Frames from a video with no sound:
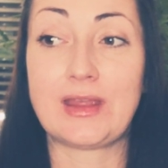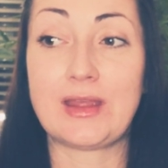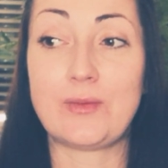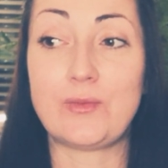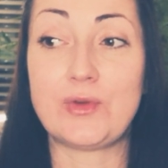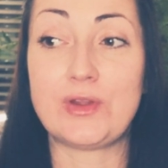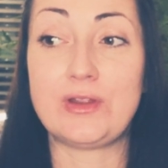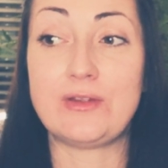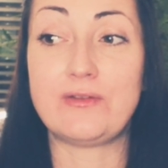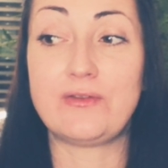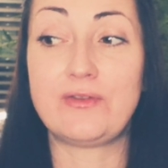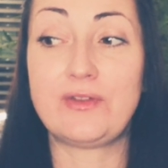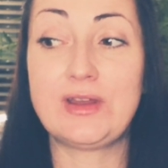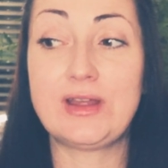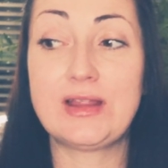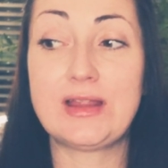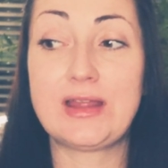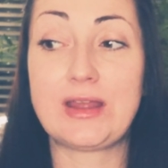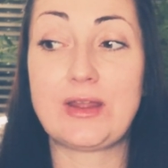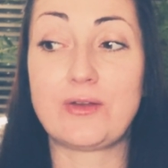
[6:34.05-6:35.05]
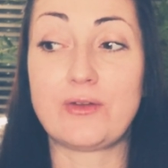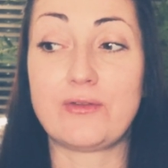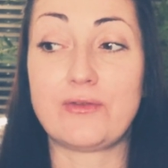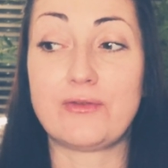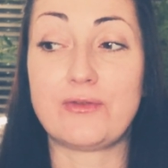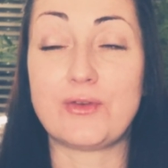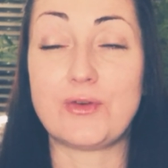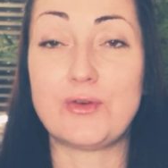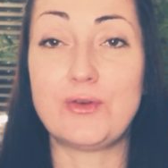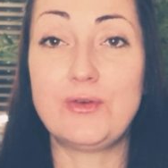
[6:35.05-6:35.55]
And when you feel like you're
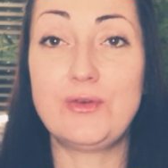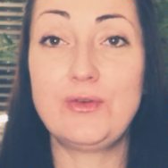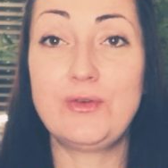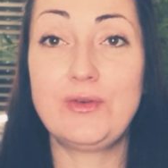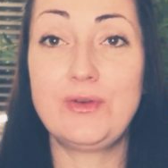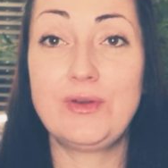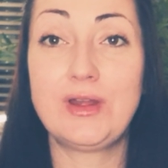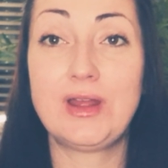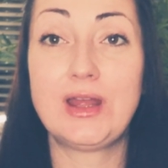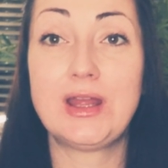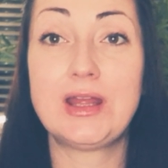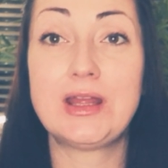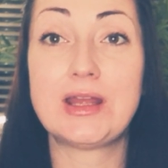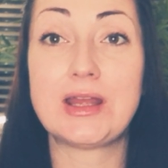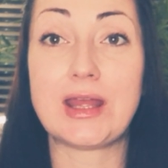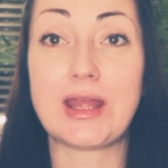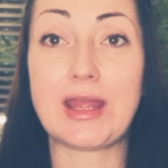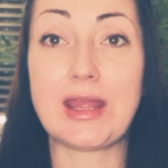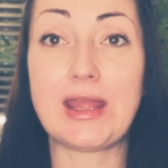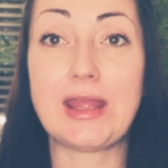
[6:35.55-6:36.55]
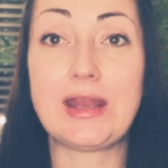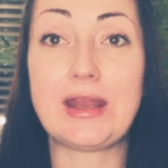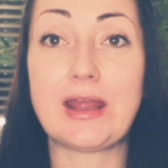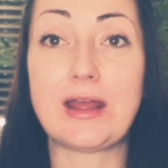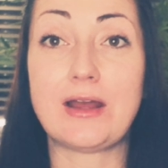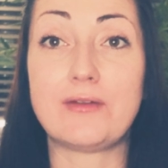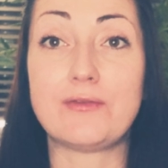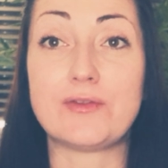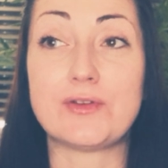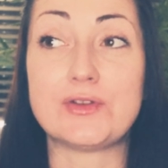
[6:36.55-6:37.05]
full,
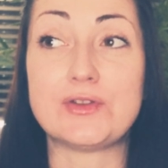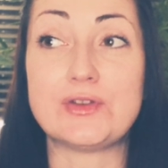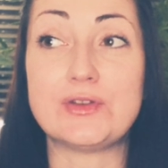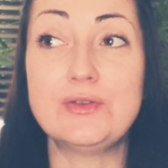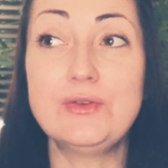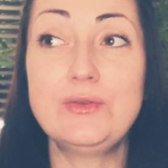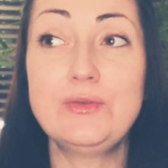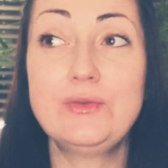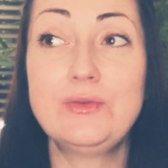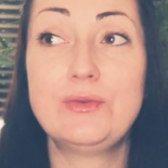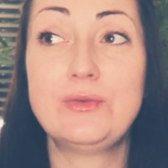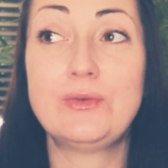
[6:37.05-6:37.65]
inhale for 2.